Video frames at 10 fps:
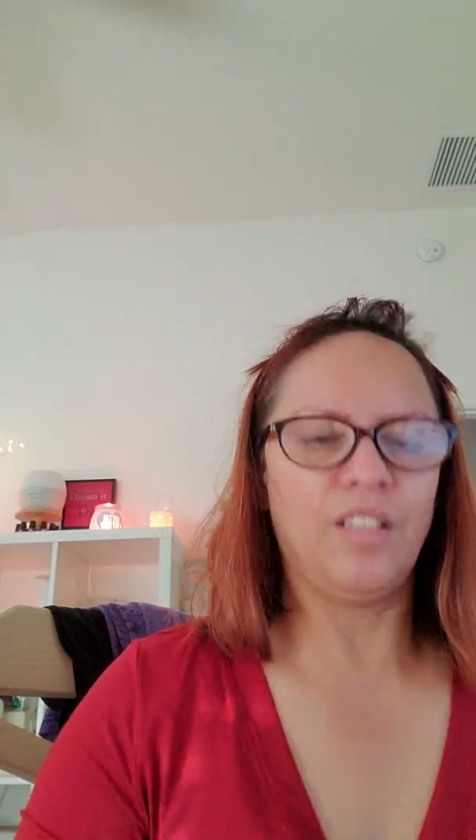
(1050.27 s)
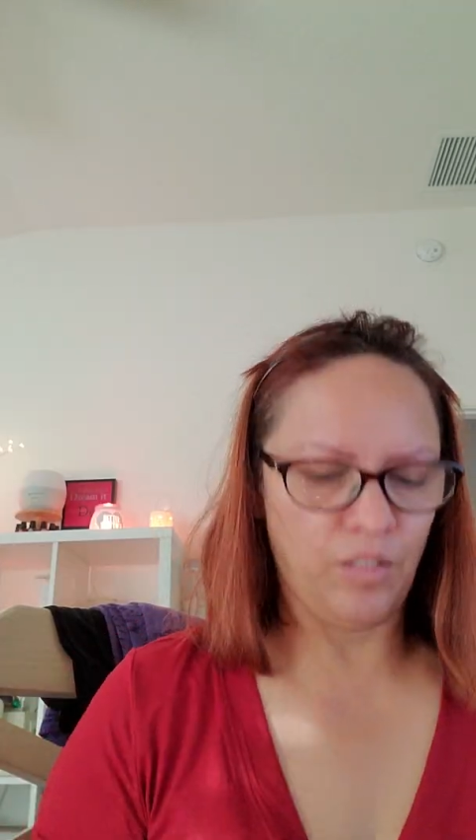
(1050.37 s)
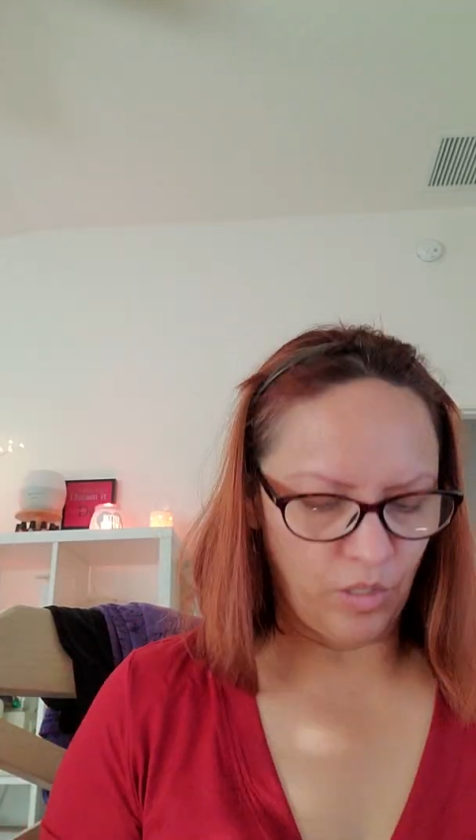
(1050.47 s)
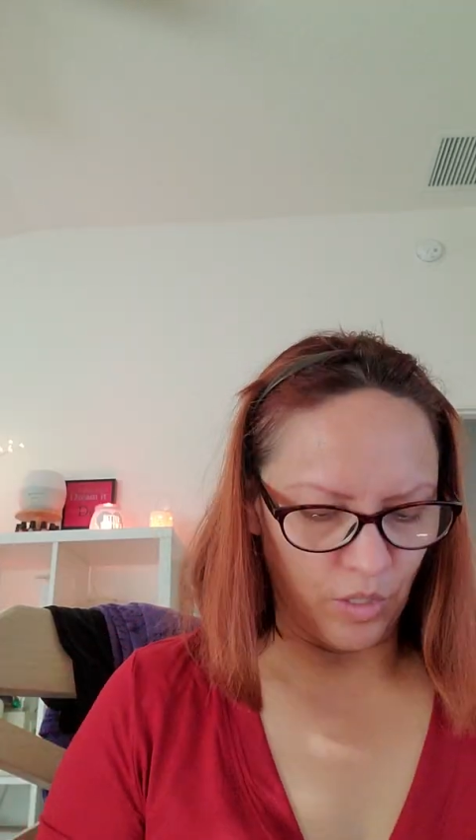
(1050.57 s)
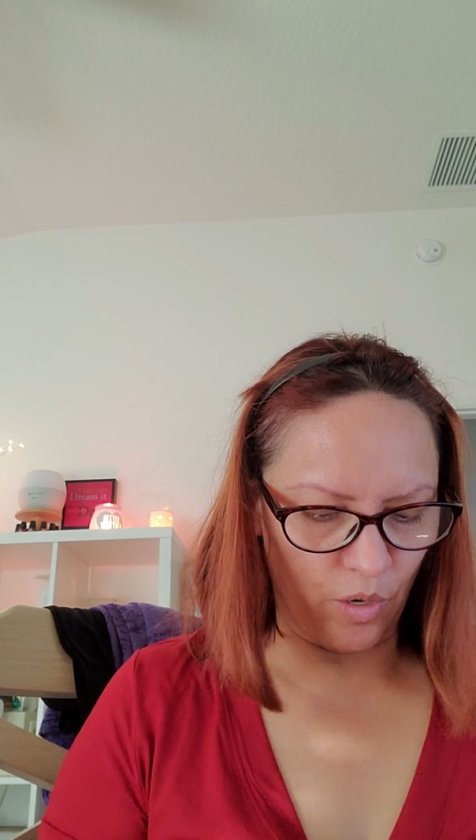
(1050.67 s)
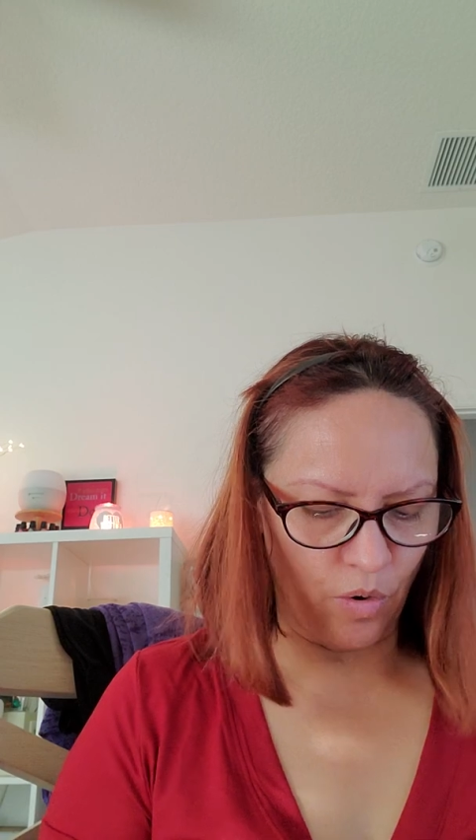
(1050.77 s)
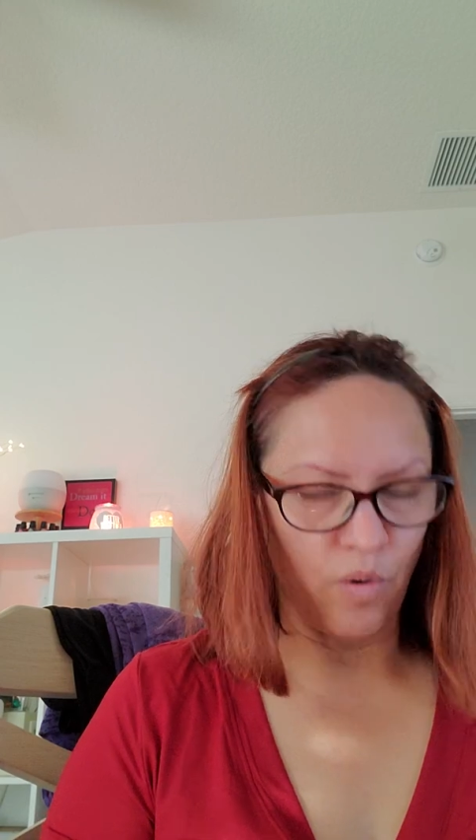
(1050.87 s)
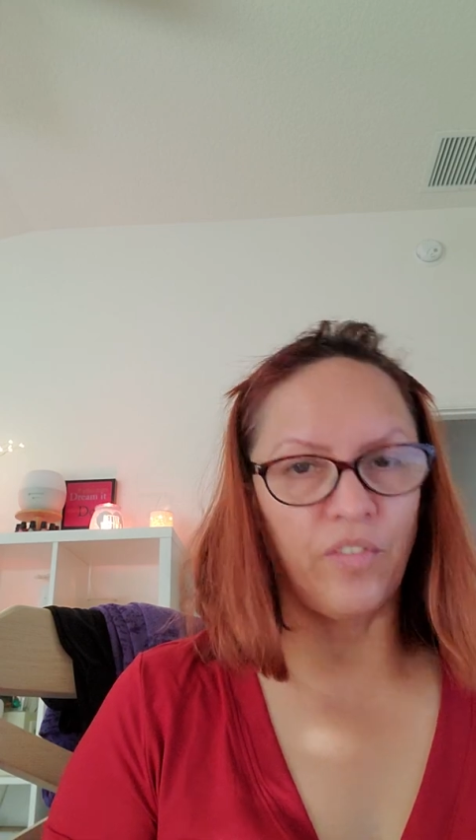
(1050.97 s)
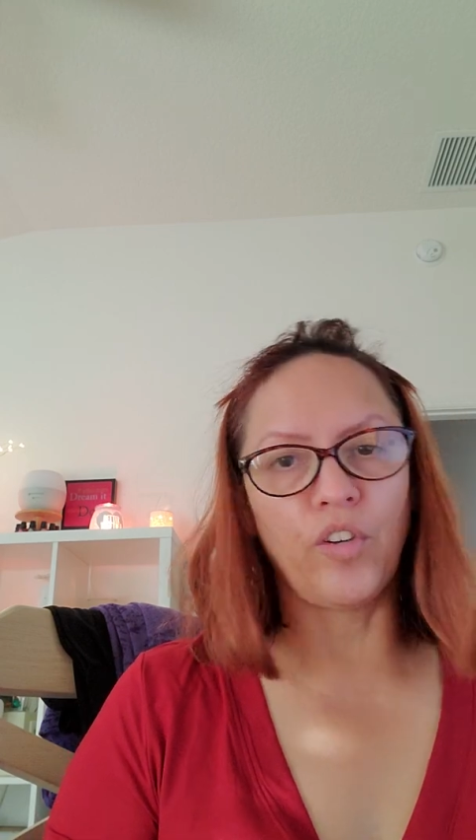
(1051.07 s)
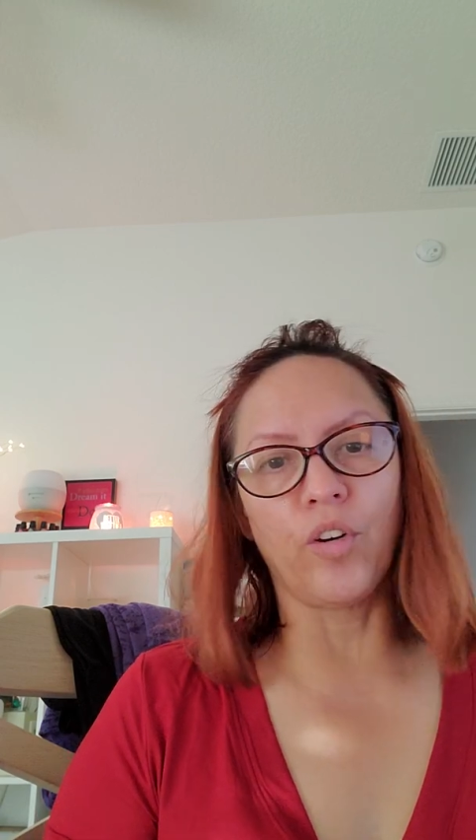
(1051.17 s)
So
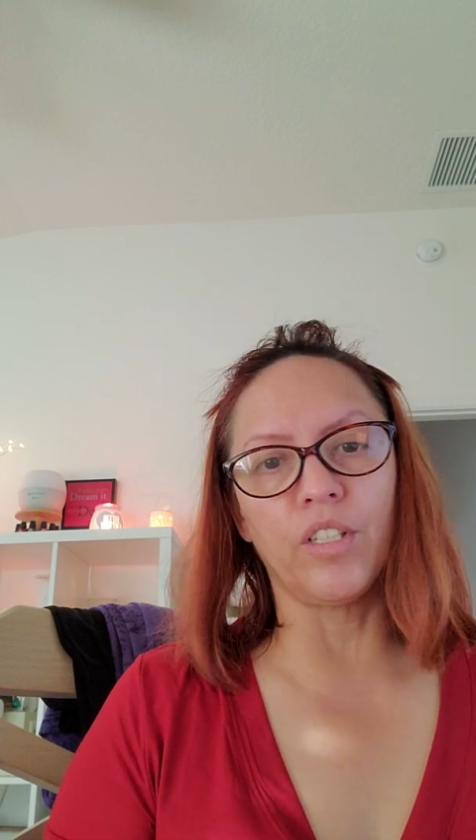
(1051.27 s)
if you're